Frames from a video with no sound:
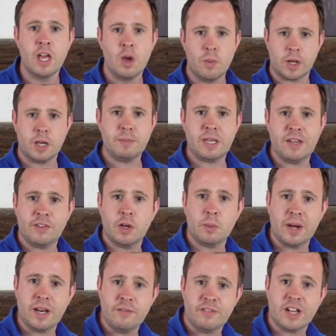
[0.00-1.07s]
We're going to be giving away
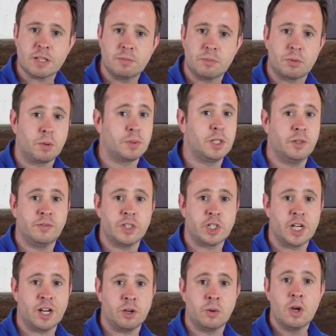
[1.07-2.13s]
an investment property on this
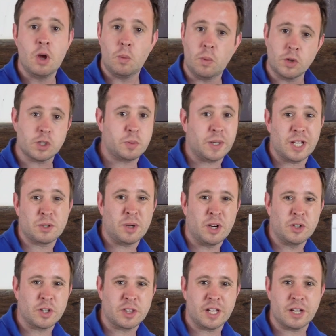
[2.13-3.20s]
channel once we get to
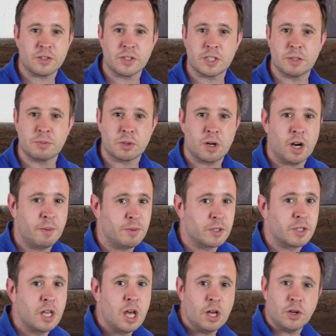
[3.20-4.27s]
100,000 subscribers,
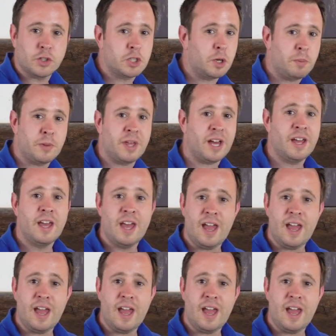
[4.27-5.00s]
and on top of that,